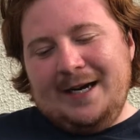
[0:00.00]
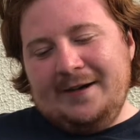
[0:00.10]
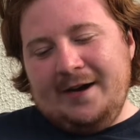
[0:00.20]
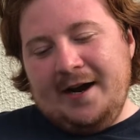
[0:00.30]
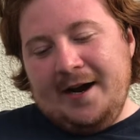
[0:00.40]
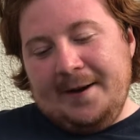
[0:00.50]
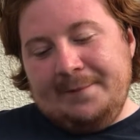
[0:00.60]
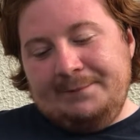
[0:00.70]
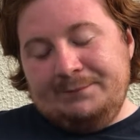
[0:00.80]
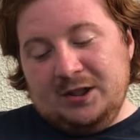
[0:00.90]
power,
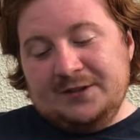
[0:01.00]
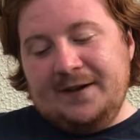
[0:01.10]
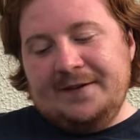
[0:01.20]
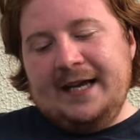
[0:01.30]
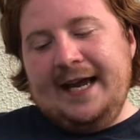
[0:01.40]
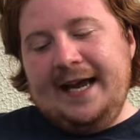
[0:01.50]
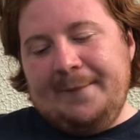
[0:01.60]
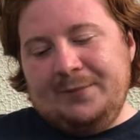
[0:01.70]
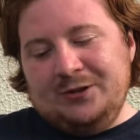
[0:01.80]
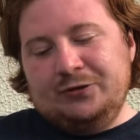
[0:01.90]
plus 5k
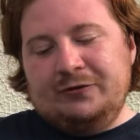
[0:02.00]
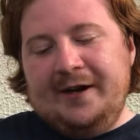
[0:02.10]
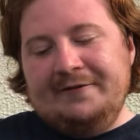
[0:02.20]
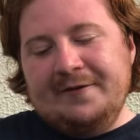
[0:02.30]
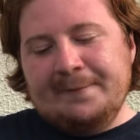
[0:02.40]
and plus drive